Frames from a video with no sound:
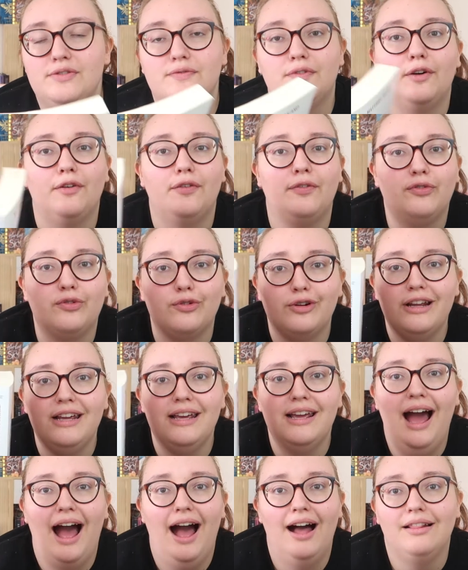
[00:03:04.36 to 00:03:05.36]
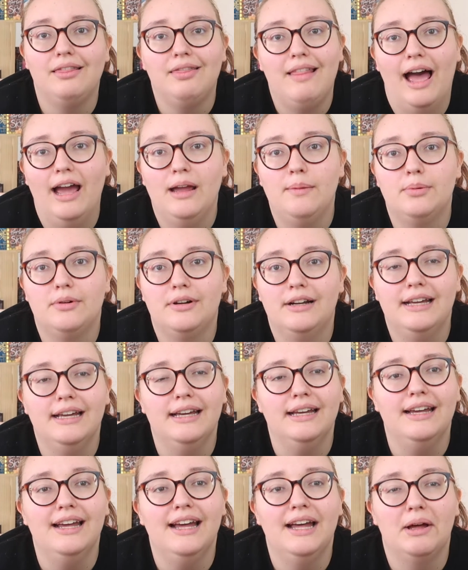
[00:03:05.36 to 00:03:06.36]
for free at a
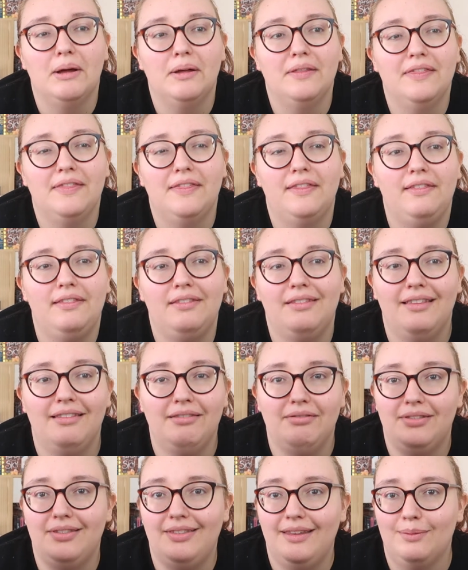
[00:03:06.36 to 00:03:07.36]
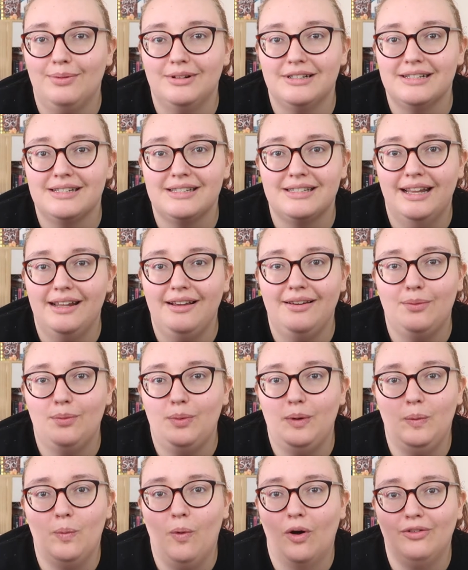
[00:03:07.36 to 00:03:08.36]
library. They were just like,
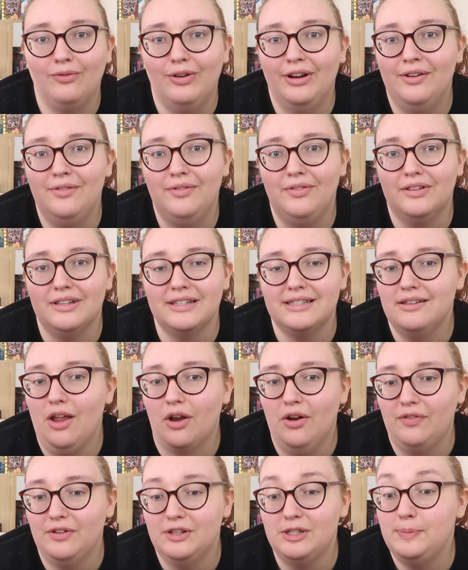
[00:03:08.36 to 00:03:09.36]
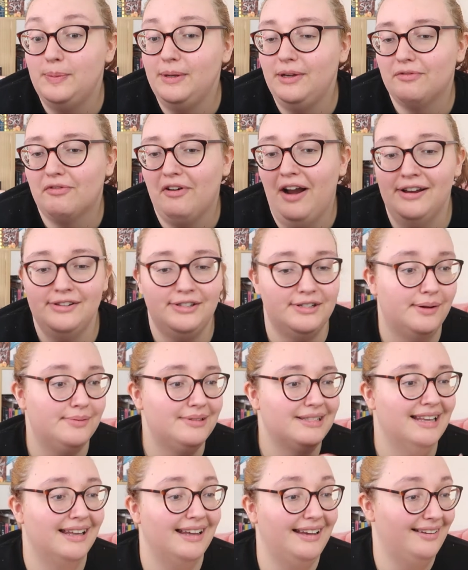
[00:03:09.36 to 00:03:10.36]
we want rid of this, none of us speak French. And I
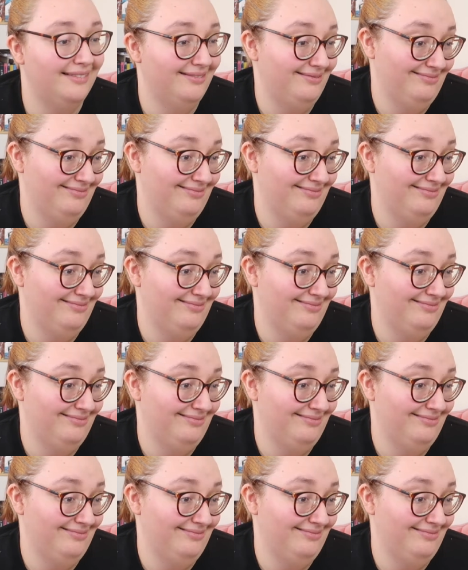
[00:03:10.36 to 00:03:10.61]
was like,